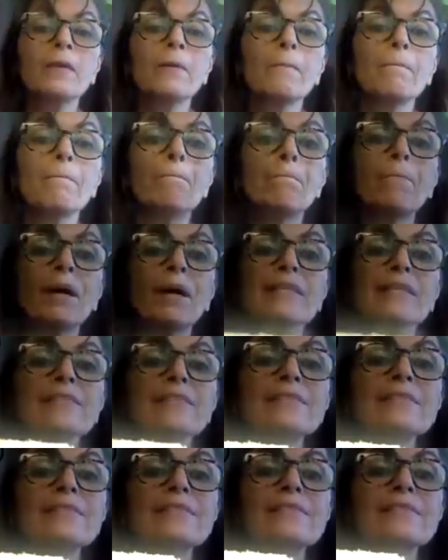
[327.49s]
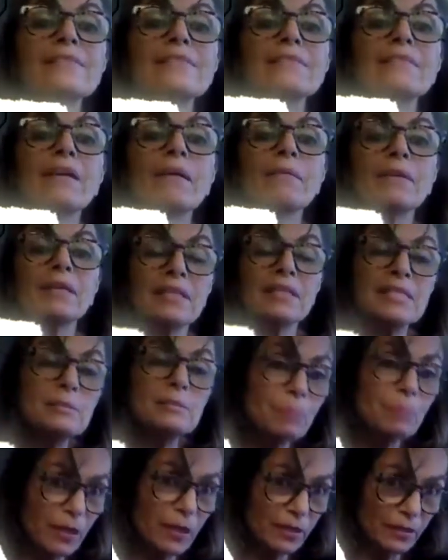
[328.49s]
buttons. I mean, this
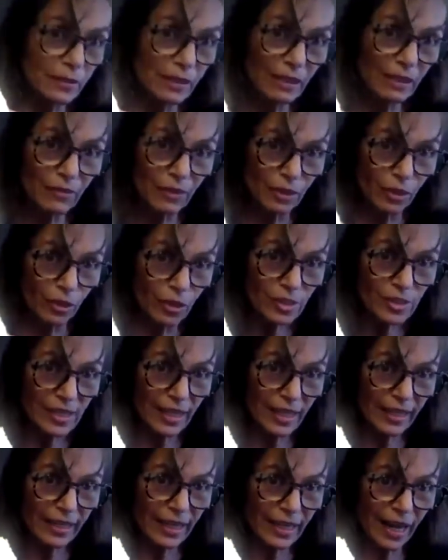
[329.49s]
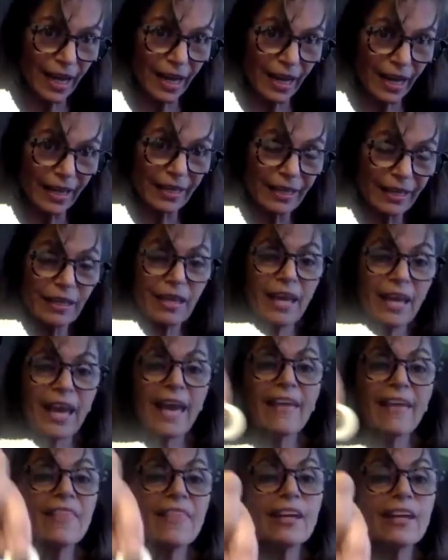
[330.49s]
button even looks like an eye.
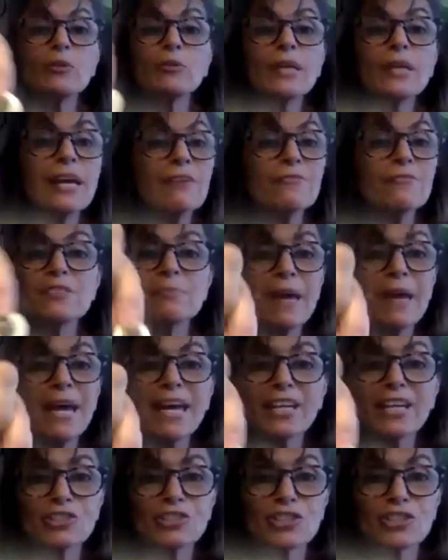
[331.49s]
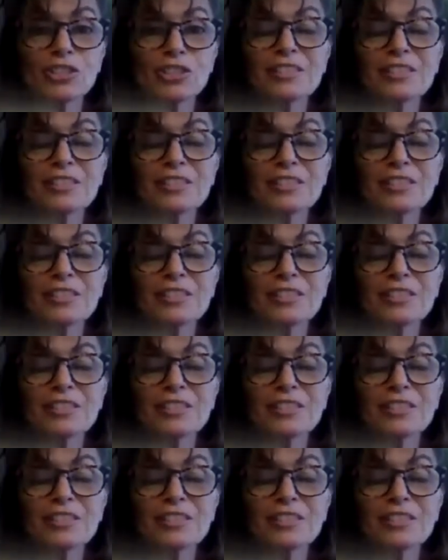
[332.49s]
And they don't have to match because